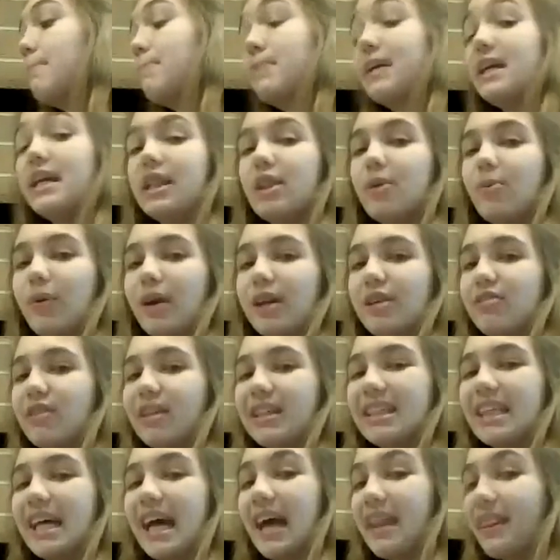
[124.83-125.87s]
B, the
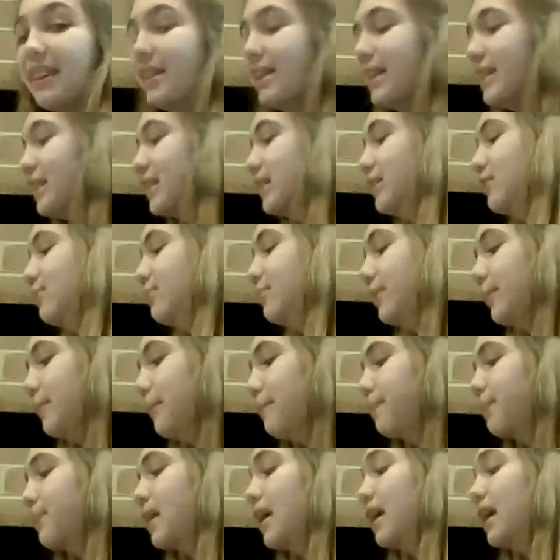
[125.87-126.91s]
waitress, had the scoop.
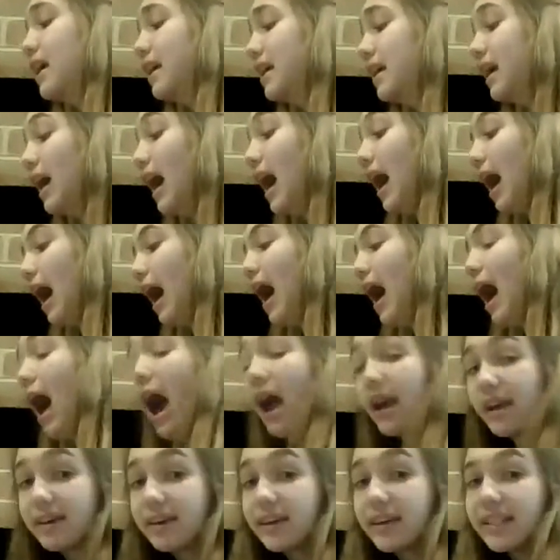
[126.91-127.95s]
Yeah,
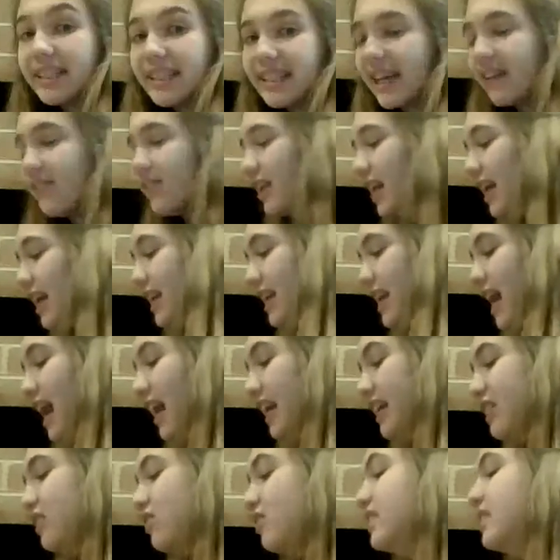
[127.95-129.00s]
I heard
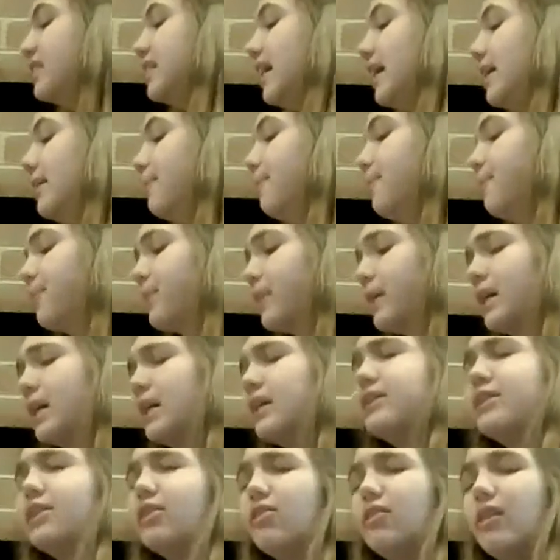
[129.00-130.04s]
789, she said.
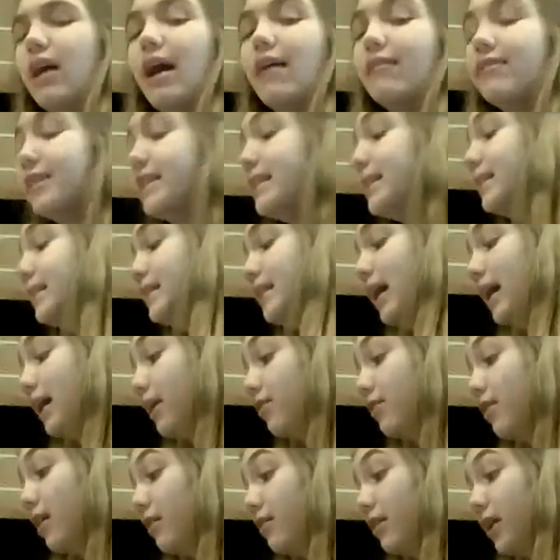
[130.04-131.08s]
So you haven't seen 9
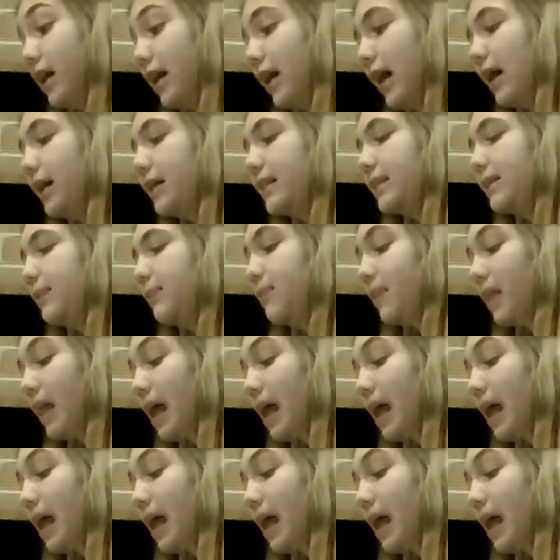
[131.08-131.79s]
around, I asked.